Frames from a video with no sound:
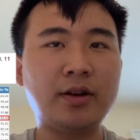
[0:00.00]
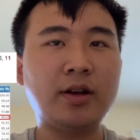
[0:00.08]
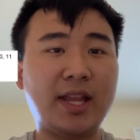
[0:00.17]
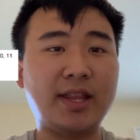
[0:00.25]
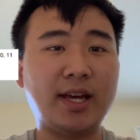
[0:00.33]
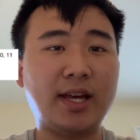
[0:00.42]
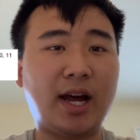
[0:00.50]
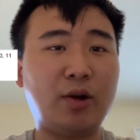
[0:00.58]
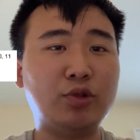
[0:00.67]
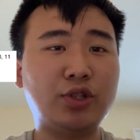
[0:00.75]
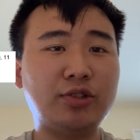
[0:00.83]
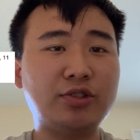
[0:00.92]
And then I
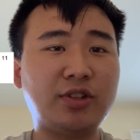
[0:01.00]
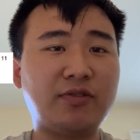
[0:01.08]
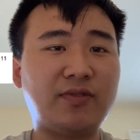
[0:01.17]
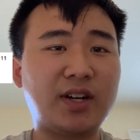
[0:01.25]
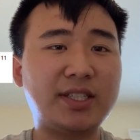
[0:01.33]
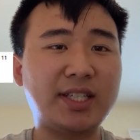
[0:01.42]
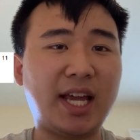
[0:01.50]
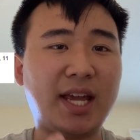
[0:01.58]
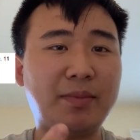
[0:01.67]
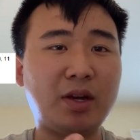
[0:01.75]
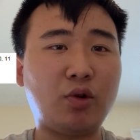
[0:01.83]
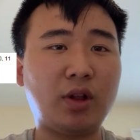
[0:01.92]
was also the first
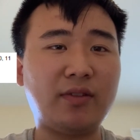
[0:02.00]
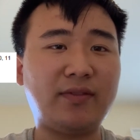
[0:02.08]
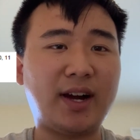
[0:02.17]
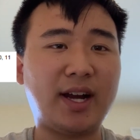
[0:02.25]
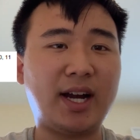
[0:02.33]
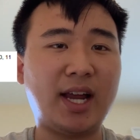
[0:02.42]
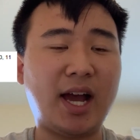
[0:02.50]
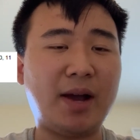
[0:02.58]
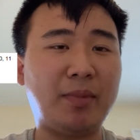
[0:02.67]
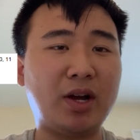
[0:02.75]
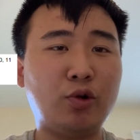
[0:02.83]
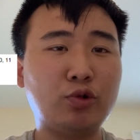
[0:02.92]
Amy qualifier at
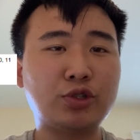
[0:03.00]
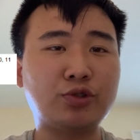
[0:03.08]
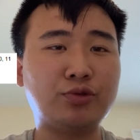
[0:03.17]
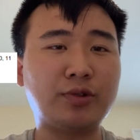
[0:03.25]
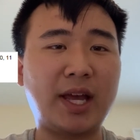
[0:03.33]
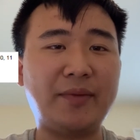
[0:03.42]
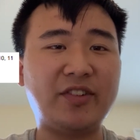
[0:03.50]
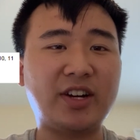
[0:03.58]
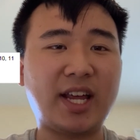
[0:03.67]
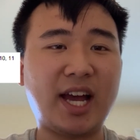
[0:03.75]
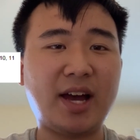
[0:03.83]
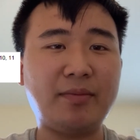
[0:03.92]
my old school, Cape Fear
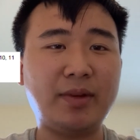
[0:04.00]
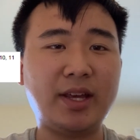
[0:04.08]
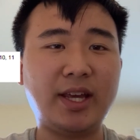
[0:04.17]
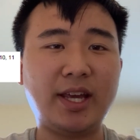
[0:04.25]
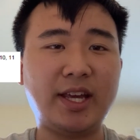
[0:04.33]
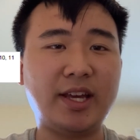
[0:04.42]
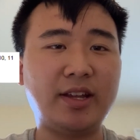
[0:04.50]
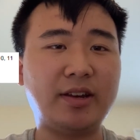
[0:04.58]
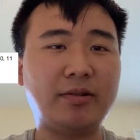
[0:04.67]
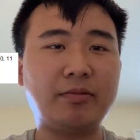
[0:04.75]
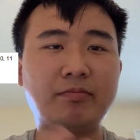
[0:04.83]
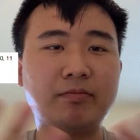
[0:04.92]
Academy,
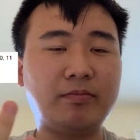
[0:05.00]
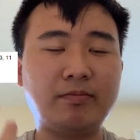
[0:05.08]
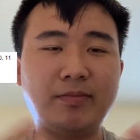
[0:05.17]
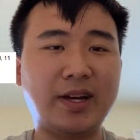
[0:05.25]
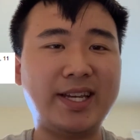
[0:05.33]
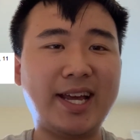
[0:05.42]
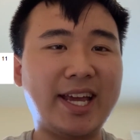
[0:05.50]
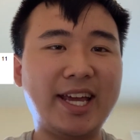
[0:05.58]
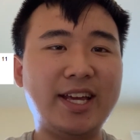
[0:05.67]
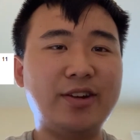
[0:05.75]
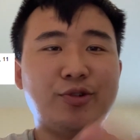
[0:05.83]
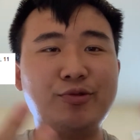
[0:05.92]
in a
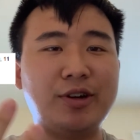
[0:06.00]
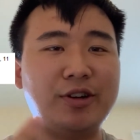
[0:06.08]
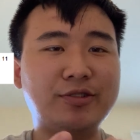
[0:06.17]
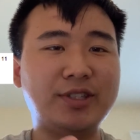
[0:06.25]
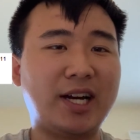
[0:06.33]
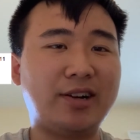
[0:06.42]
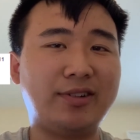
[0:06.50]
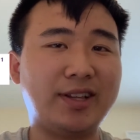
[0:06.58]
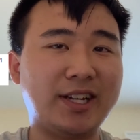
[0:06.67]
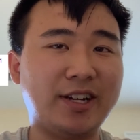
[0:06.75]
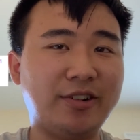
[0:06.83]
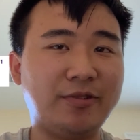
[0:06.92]
decade, who knows, I don't really
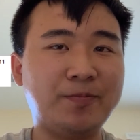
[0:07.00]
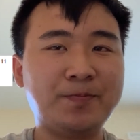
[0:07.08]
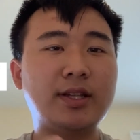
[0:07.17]
know.